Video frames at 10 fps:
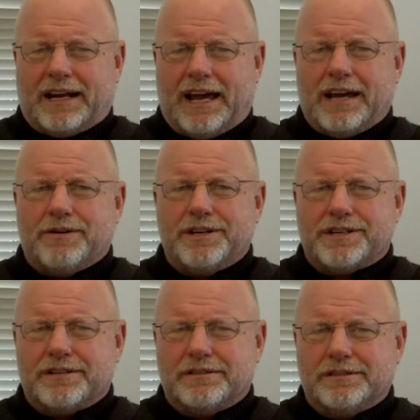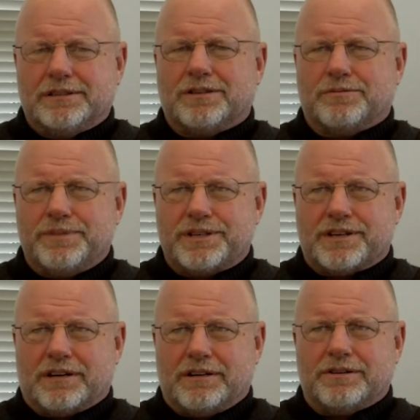language. Don't be
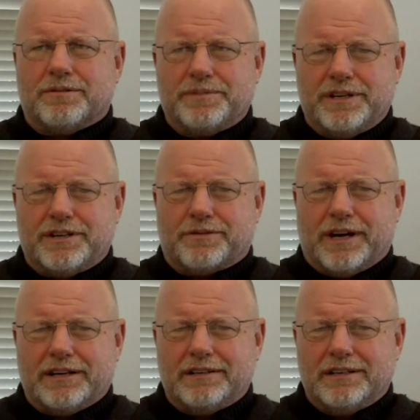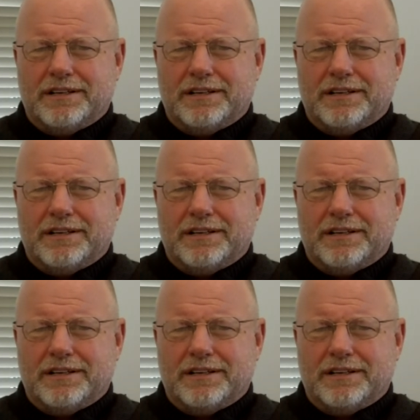subtle, don't be indirect.